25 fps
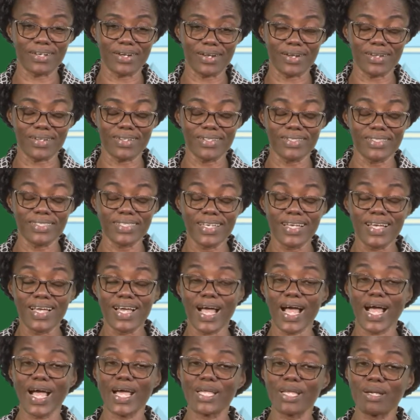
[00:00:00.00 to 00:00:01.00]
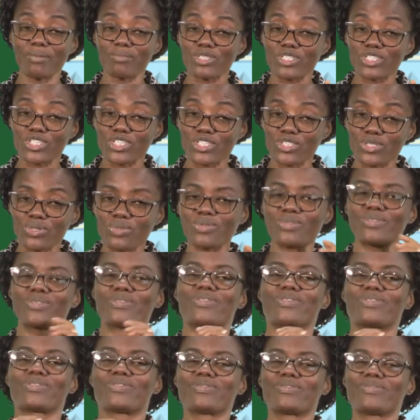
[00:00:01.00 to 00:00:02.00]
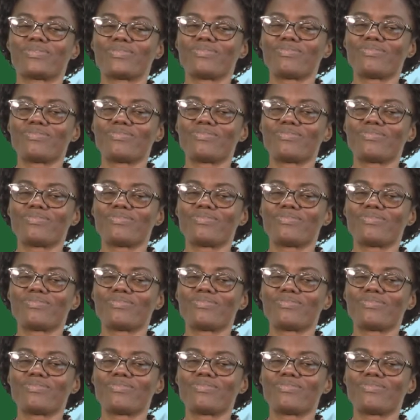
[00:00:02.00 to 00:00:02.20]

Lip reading: girls, I am sure